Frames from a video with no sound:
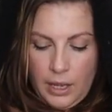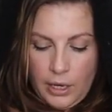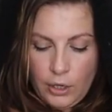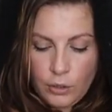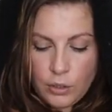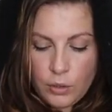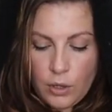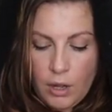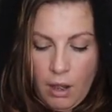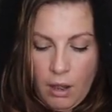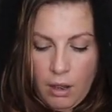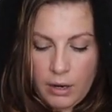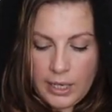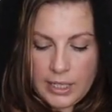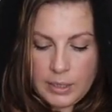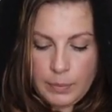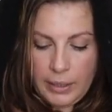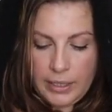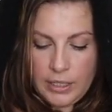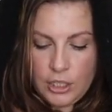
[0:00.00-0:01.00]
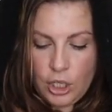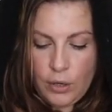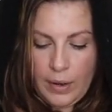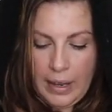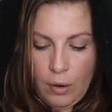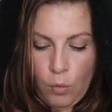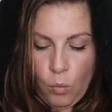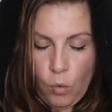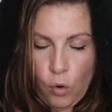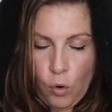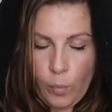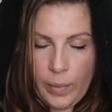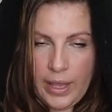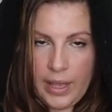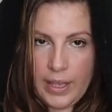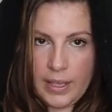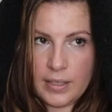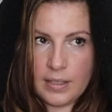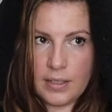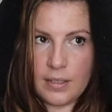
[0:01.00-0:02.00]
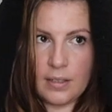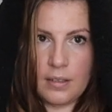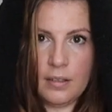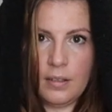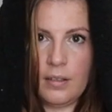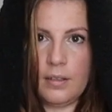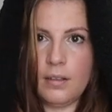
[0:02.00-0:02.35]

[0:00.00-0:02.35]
I also can't explain to you how warm it is.